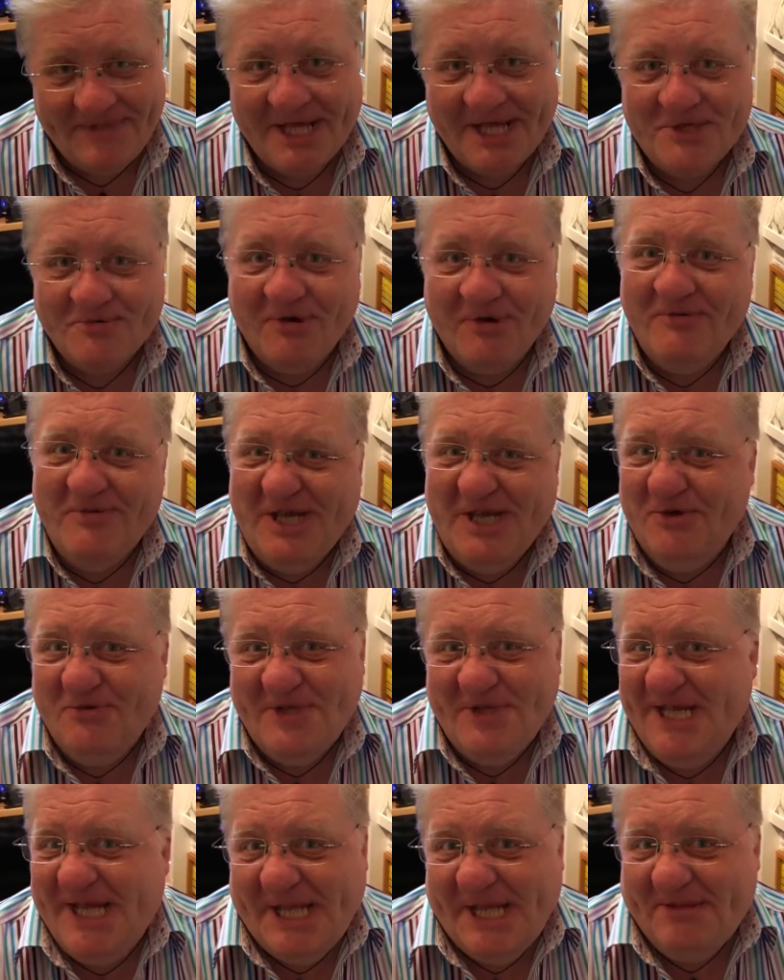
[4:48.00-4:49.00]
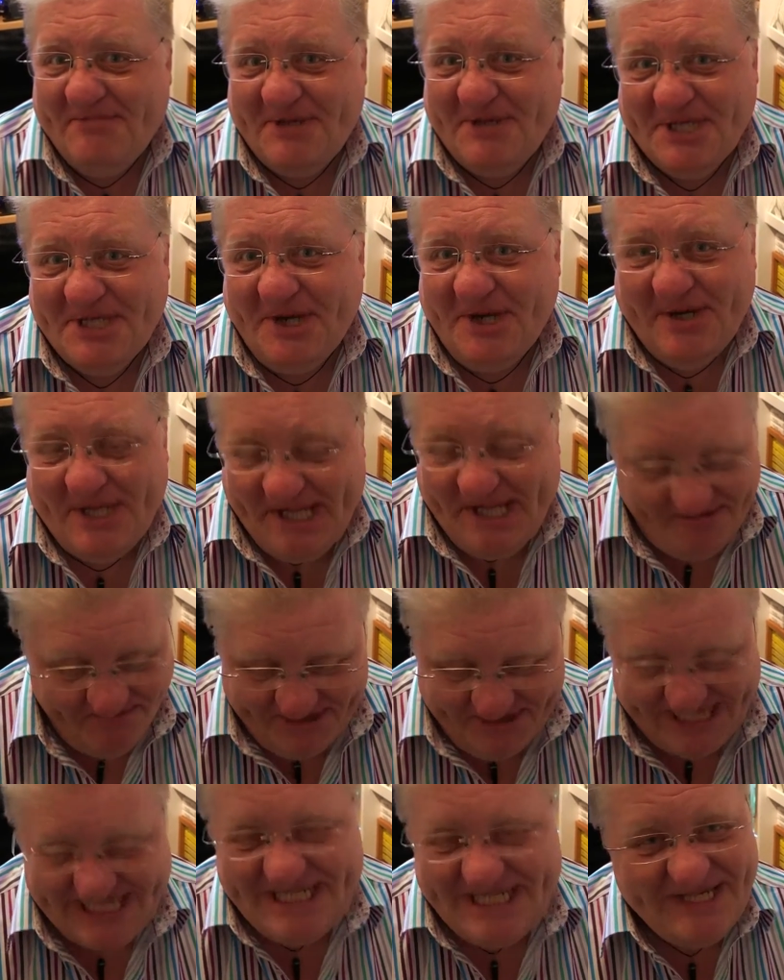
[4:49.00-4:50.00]
that's why we usually get them to sign it,
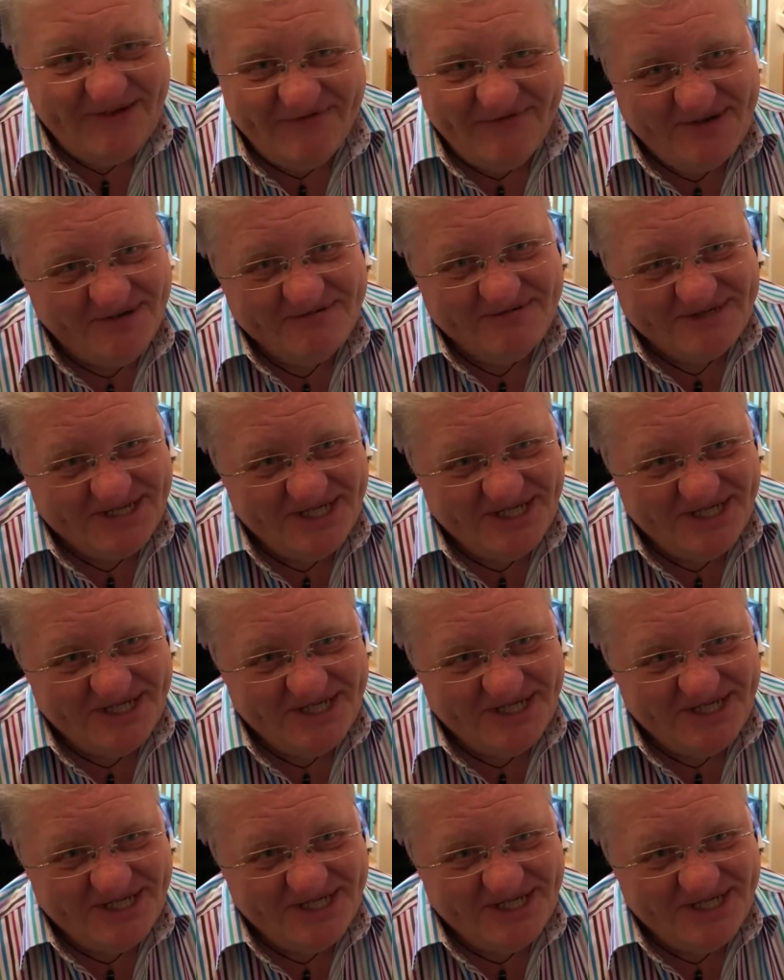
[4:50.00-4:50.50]
but it's difficult.